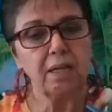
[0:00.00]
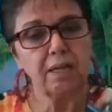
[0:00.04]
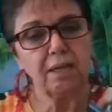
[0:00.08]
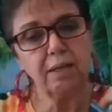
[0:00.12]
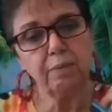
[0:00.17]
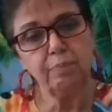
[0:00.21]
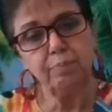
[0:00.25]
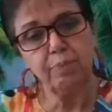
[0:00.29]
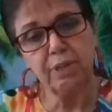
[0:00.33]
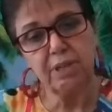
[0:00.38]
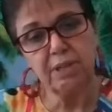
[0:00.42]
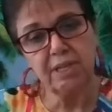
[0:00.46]

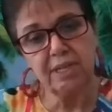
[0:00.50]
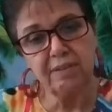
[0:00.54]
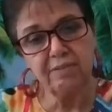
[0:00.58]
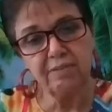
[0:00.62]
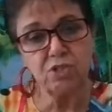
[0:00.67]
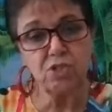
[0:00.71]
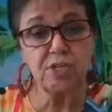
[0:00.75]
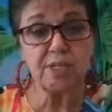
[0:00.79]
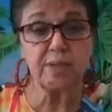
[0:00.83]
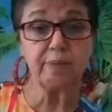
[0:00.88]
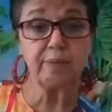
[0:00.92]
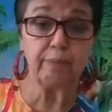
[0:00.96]
the
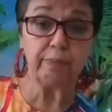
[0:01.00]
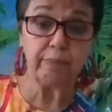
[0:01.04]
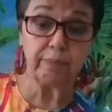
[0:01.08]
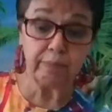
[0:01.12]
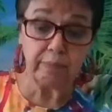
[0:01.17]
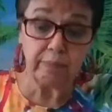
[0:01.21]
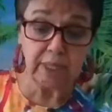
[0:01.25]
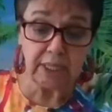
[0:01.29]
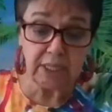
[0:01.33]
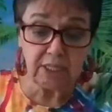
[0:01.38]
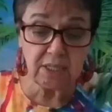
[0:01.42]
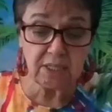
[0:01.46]
believers
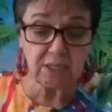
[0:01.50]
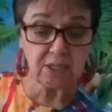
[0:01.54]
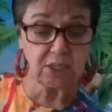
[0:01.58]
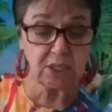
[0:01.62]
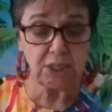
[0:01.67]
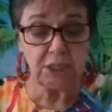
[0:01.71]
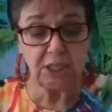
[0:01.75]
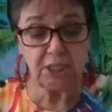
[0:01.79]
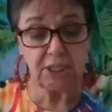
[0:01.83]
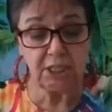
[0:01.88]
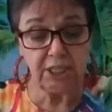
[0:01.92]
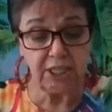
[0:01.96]
must
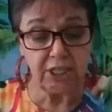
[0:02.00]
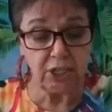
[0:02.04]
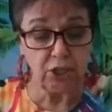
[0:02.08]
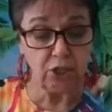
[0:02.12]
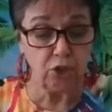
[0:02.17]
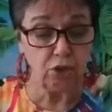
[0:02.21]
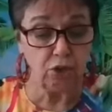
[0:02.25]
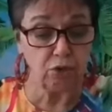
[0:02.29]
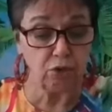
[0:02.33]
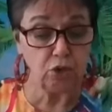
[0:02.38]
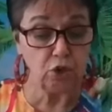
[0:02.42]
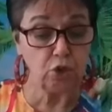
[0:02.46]

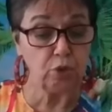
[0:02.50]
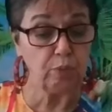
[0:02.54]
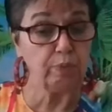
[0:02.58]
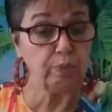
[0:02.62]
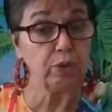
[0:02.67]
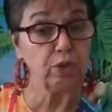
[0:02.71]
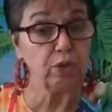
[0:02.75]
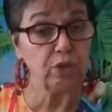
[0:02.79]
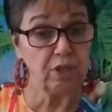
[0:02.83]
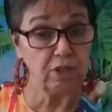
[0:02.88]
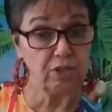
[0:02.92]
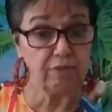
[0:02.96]
continue to
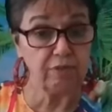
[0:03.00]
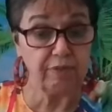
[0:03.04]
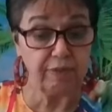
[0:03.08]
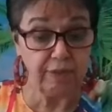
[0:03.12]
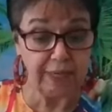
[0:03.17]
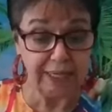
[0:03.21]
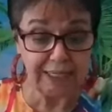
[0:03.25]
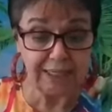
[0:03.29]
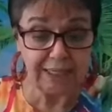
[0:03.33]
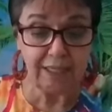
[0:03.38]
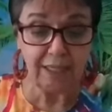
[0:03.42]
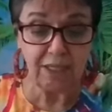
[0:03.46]
put their
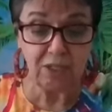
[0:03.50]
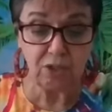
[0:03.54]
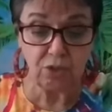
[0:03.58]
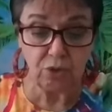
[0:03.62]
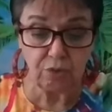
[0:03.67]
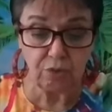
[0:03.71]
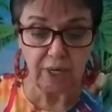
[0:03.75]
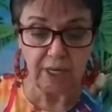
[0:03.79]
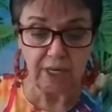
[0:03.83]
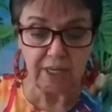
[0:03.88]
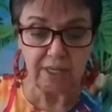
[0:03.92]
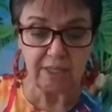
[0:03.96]
faith in
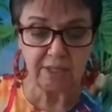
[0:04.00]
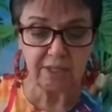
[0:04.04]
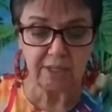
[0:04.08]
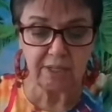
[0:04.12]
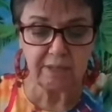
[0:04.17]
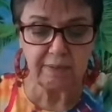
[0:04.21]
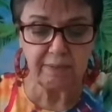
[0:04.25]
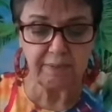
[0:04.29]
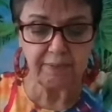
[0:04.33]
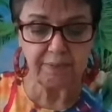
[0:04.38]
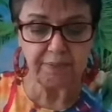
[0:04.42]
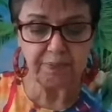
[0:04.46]

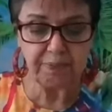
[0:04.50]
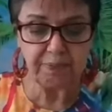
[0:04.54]
Christ